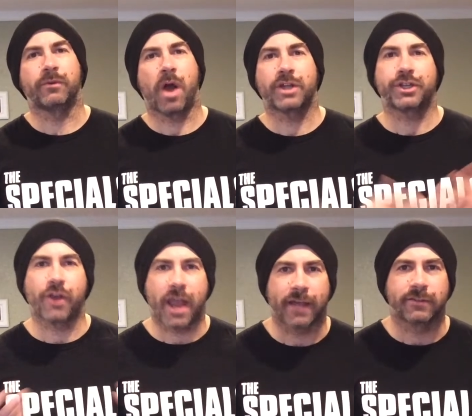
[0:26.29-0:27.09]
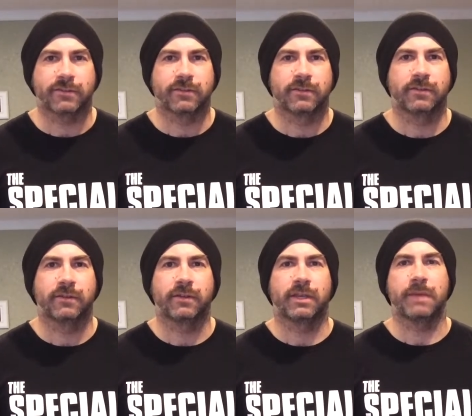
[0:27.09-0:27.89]
washing your hands,
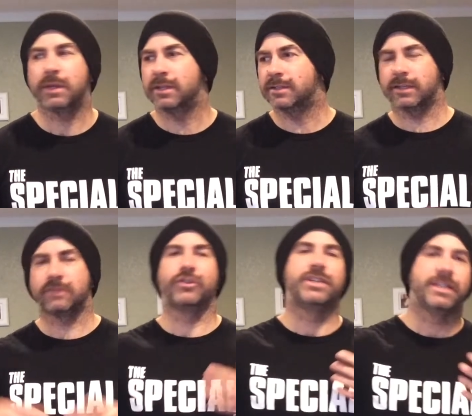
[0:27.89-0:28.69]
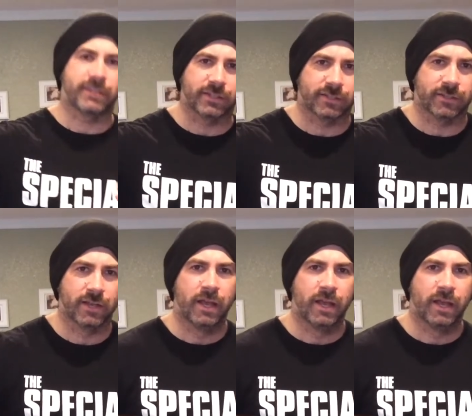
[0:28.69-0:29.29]
keeping the six foot distance,